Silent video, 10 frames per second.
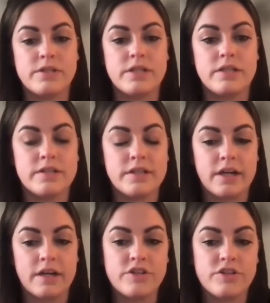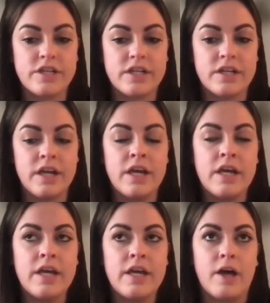into the country and
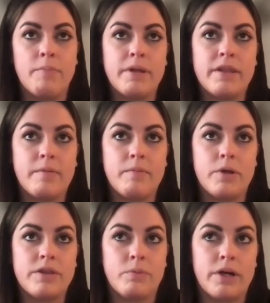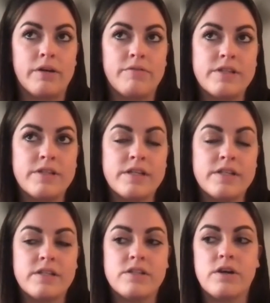helping them with the worker
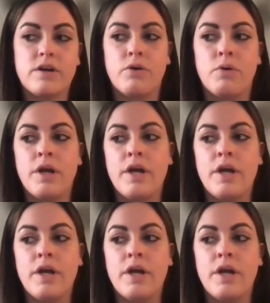visas. And so